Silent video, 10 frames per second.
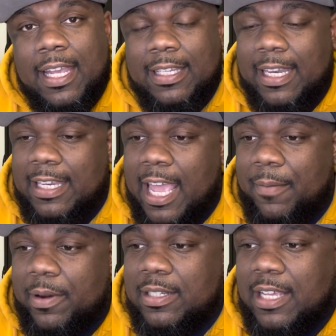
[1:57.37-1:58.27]
that Dak
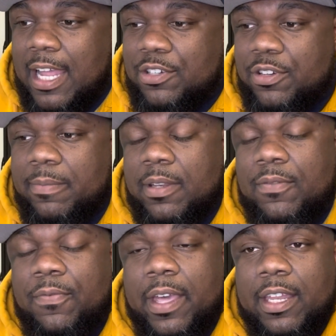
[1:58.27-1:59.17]
Prescott tripped and
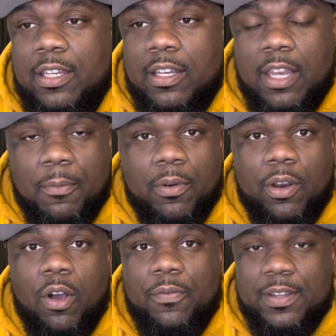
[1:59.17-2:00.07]
fell in the number one
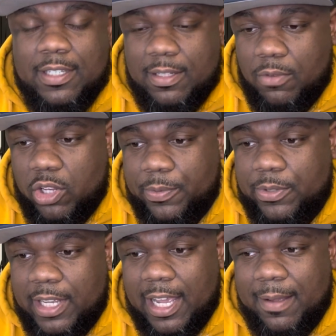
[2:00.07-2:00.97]
offenses multiple
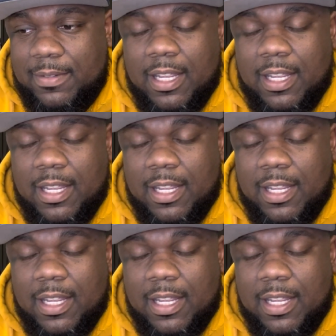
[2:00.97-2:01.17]
times